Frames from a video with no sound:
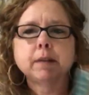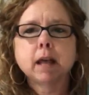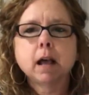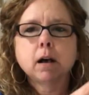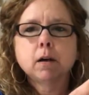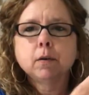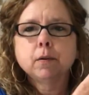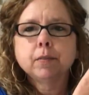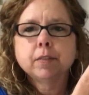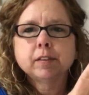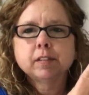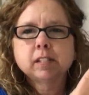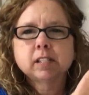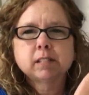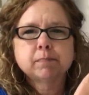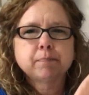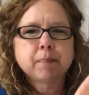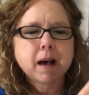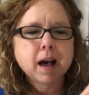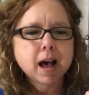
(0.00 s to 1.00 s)
Now the
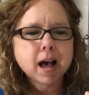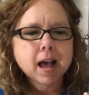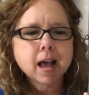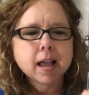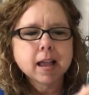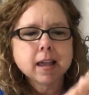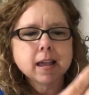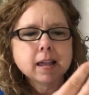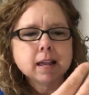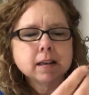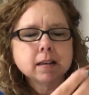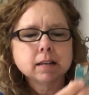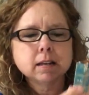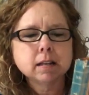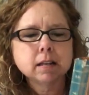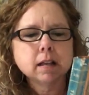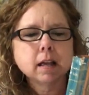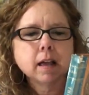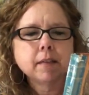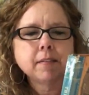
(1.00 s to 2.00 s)
spine
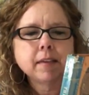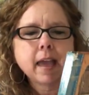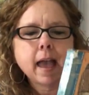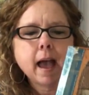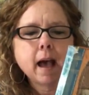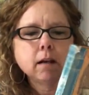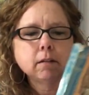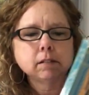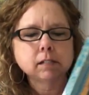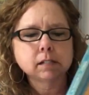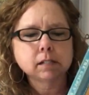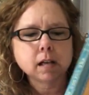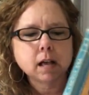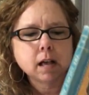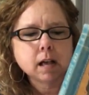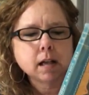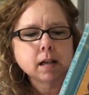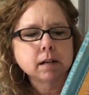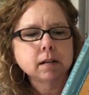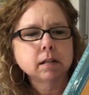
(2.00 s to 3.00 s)
and the
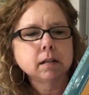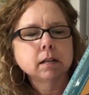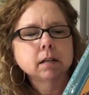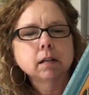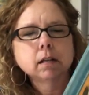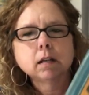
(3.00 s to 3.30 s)
outside,